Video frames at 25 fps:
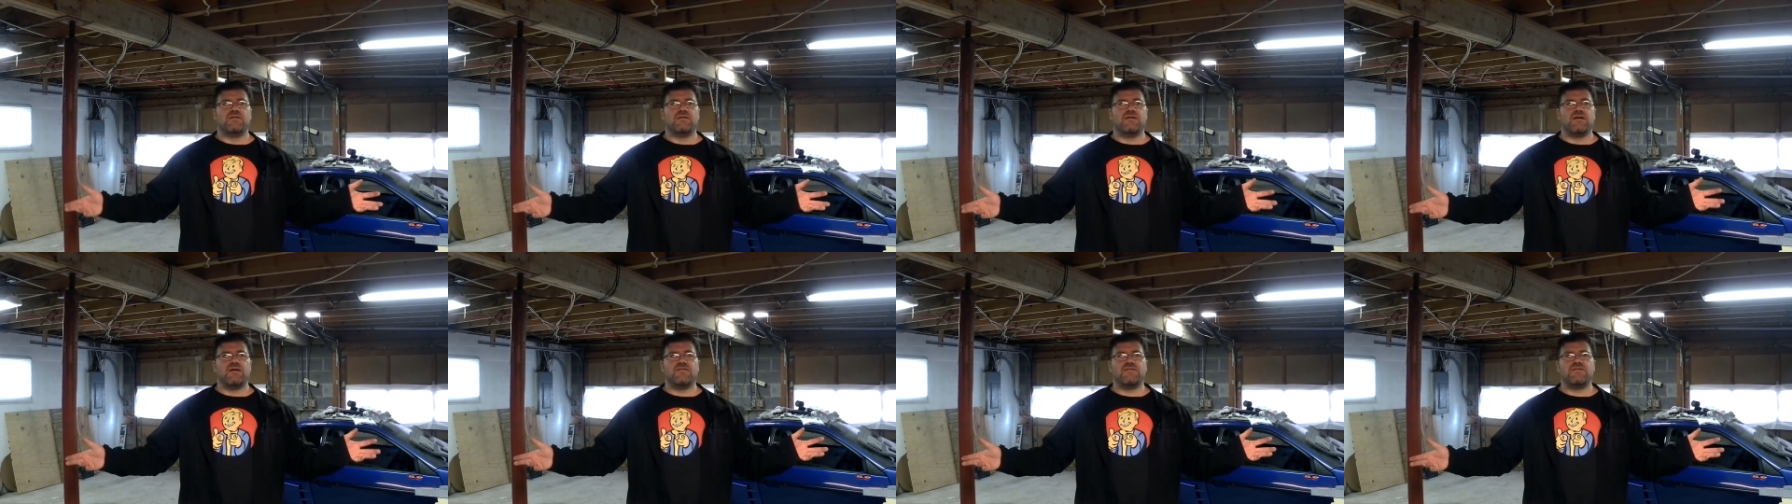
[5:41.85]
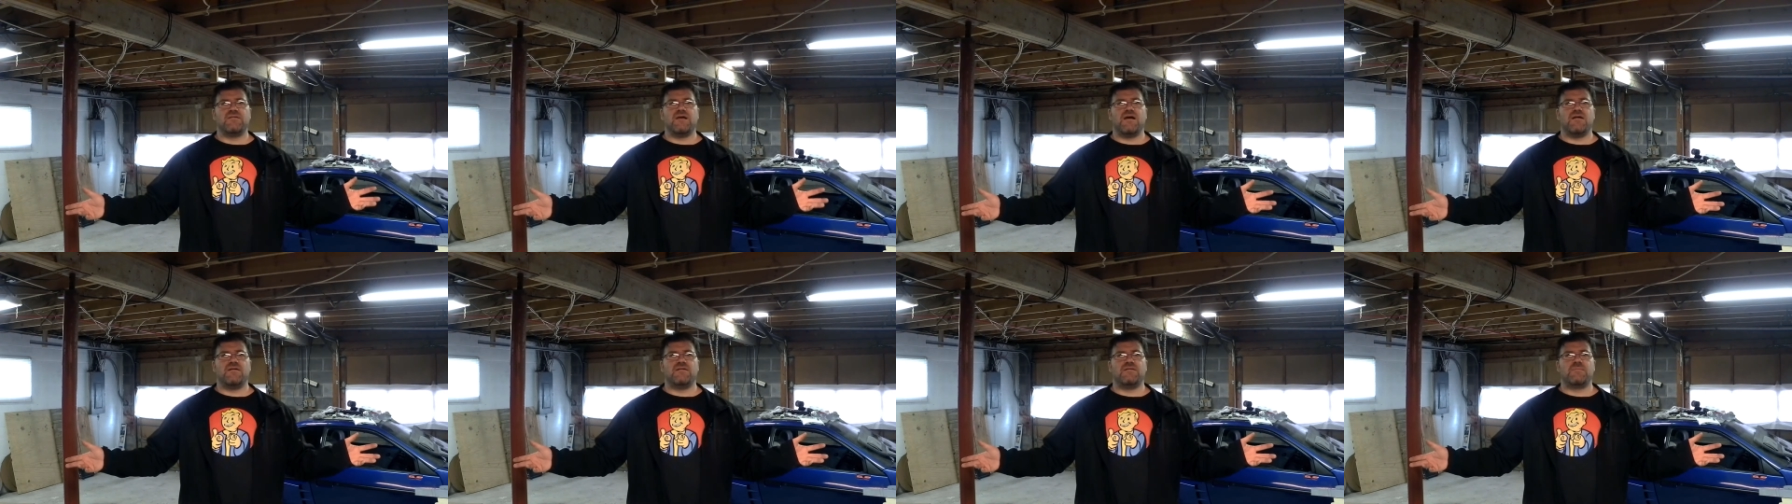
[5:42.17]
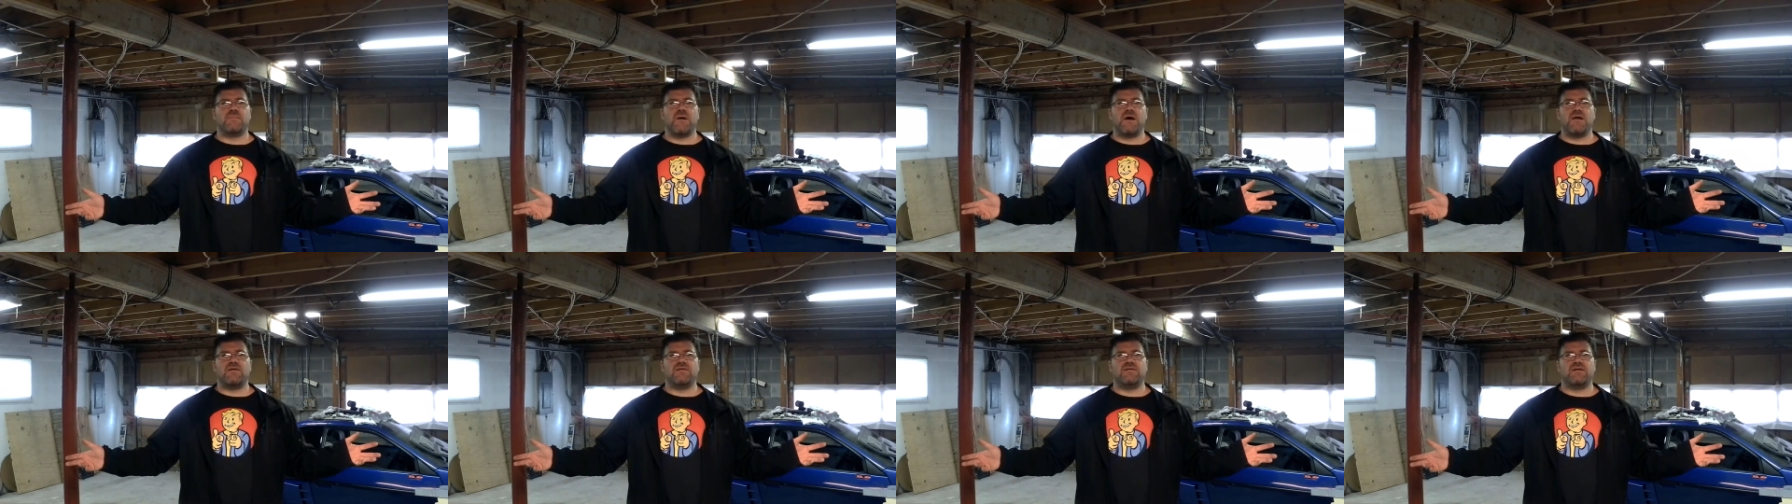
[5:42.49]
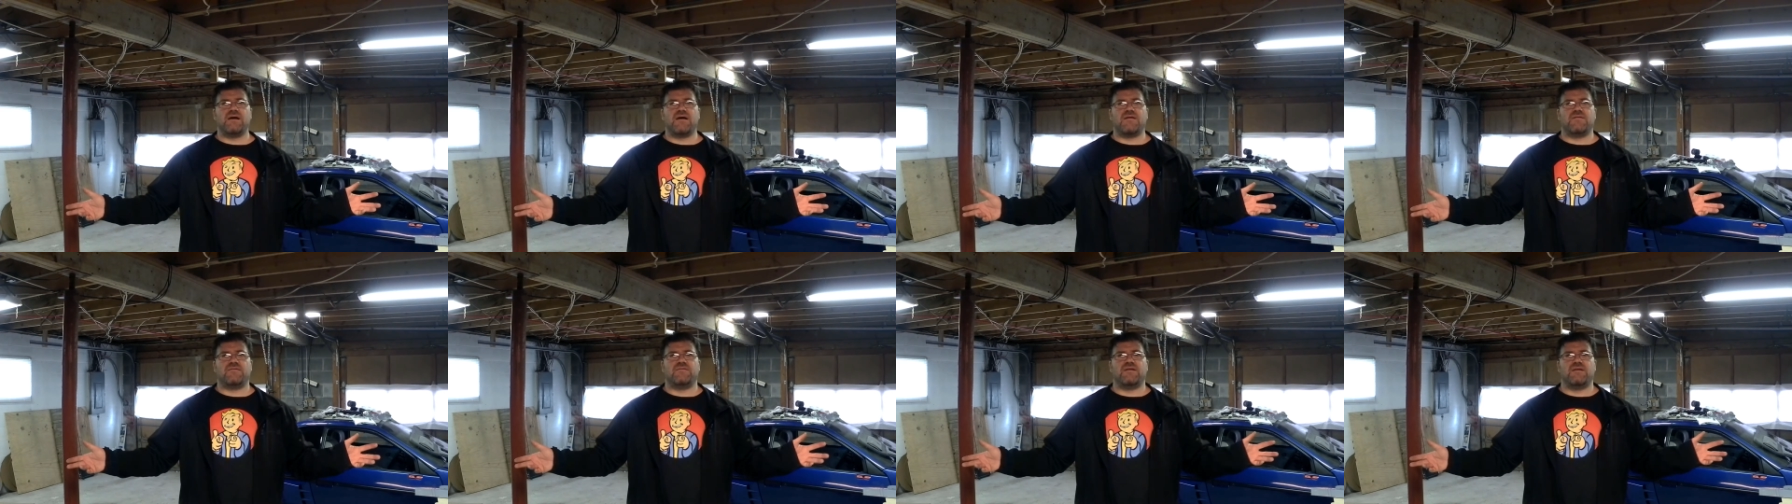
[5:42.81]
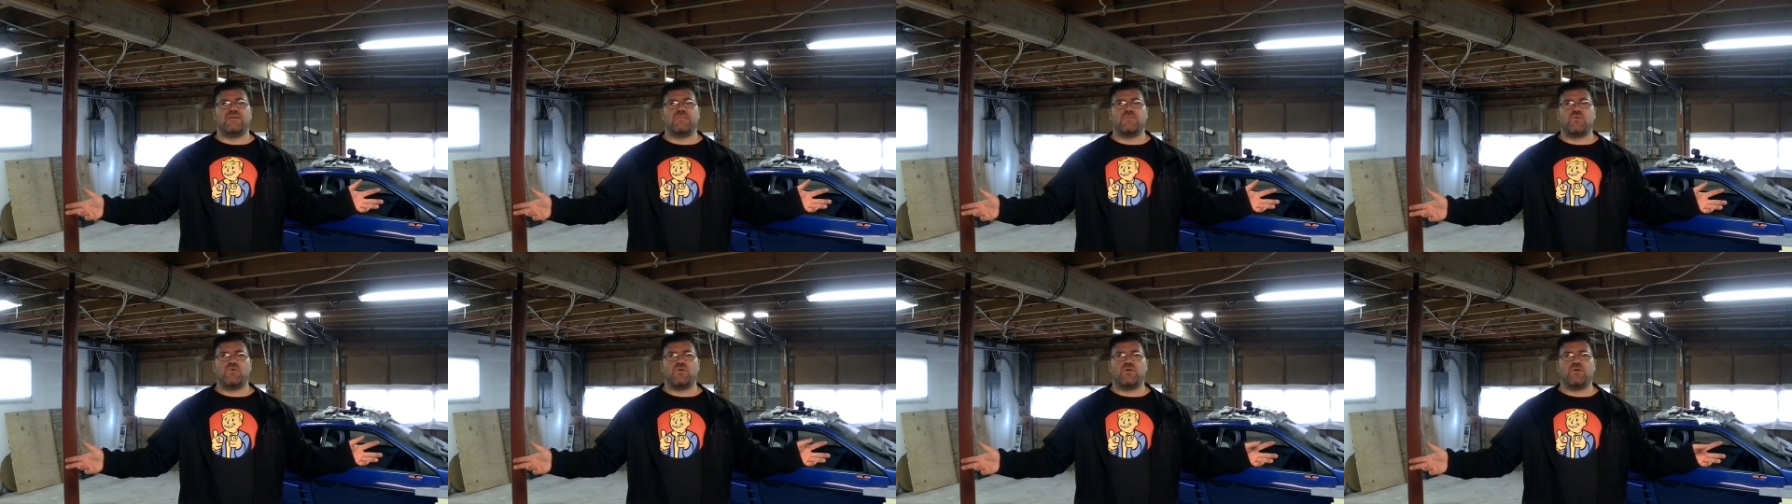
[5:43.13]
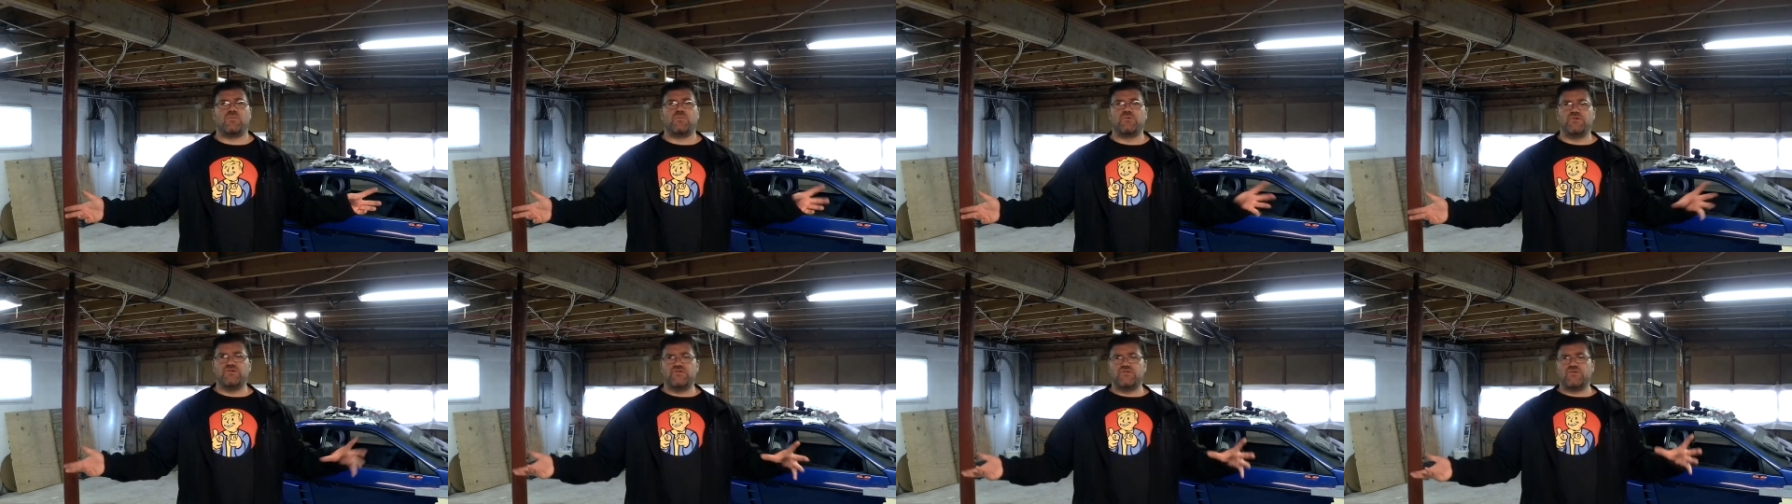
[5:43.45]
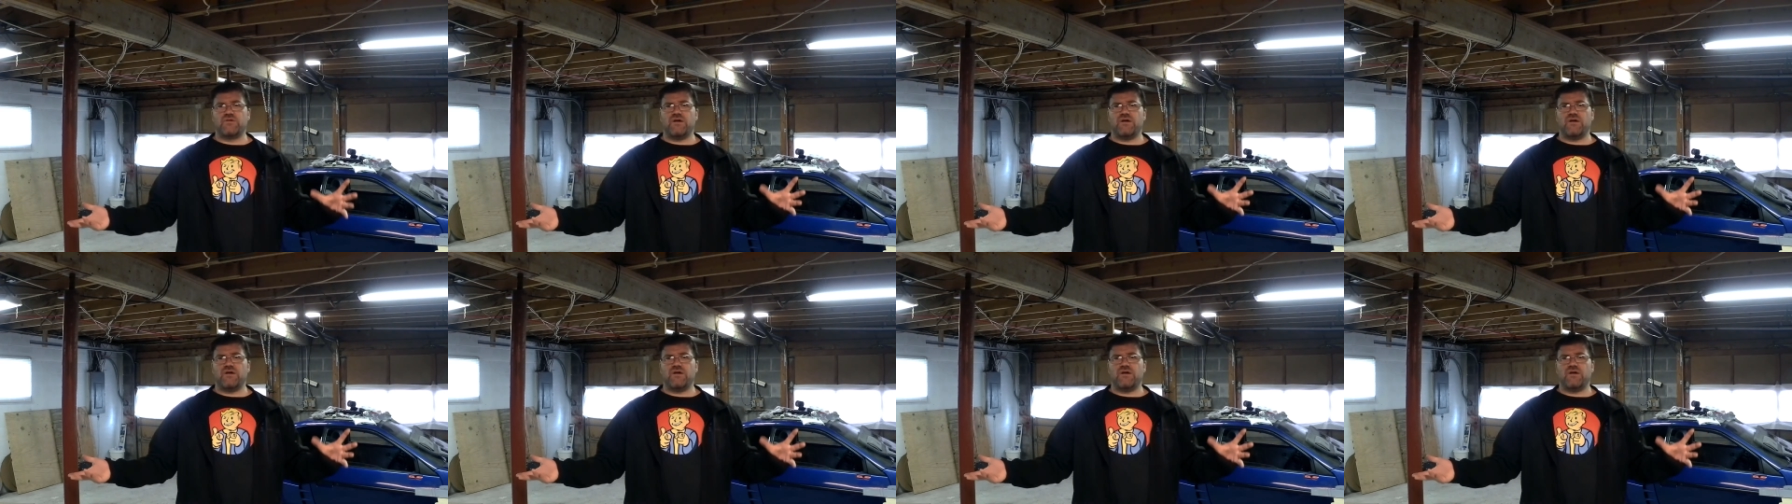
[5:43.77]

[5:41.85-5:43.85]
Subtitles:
it's not demonetized anymore, which is